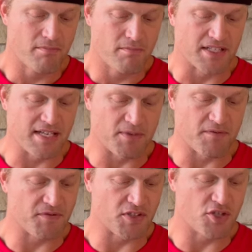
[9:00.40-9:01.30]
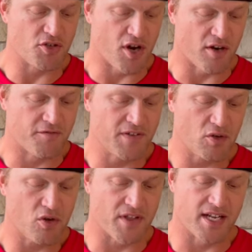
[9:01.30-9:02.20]
attempt a 52-yard
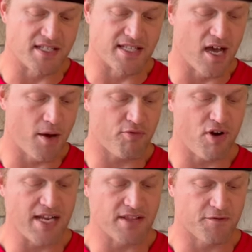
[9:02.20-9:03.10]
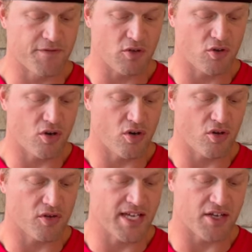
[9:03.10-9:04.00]
field goal that hits the upright. Their field
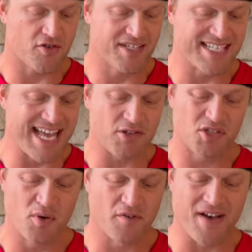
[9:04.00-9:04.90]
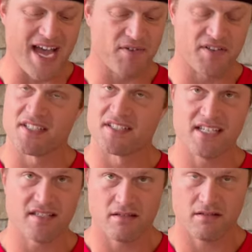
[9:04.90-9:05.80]
goal kicker is now 2 of 5 on the
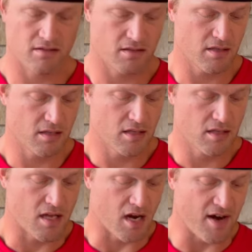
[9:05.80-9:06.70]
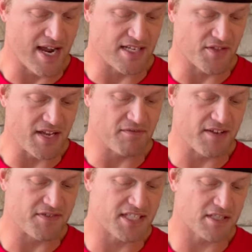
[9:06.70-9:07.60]
season. All right, they've
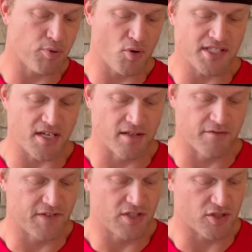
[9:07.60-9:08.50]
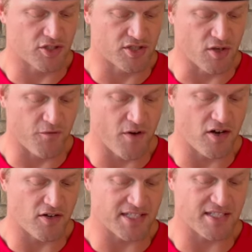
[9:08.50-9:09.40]
left 6 points on the field so
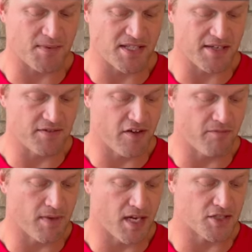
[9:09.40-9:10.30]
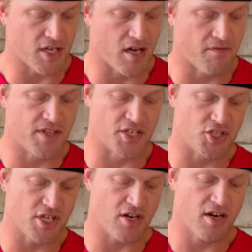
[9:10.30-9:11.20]
far. Not something they've done much of
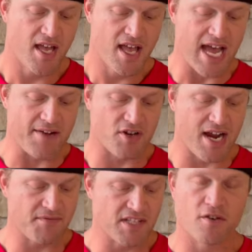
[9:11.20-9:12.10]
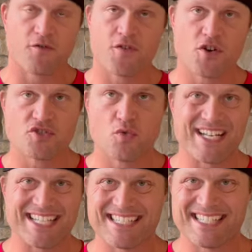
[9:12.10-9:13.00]
this year after having their first
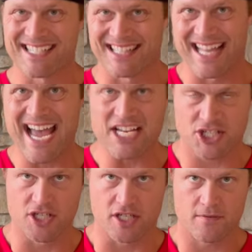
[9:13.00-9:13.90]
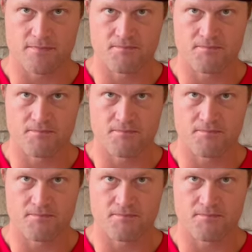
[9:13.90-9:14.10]
winning season last year